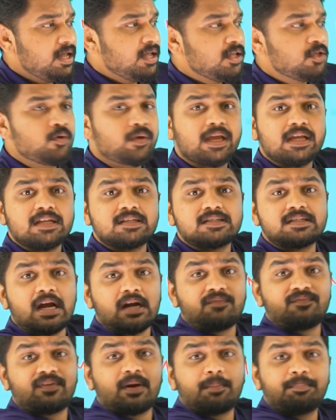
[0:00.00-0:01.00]
you can
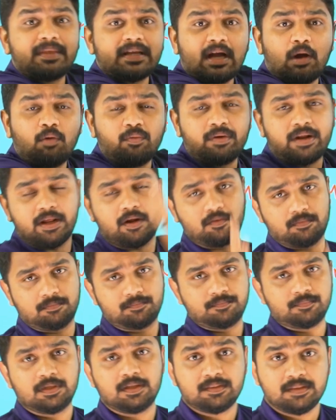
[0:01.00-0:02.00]
start from the counter ion.
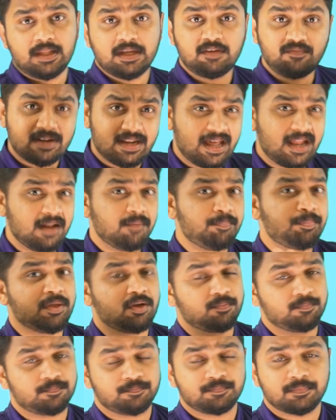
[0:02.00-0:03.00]
That will help
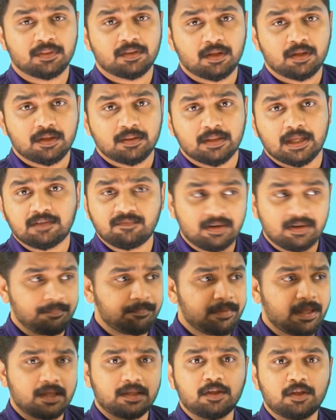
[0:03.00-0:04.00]
you. That will
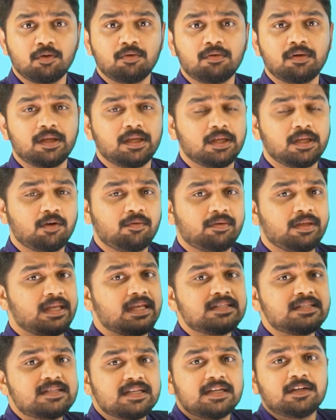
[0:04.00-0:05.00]
make you,
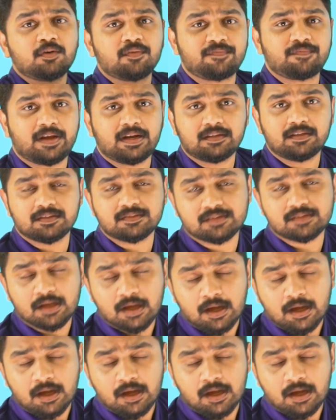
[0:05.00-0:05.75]
easy to find this,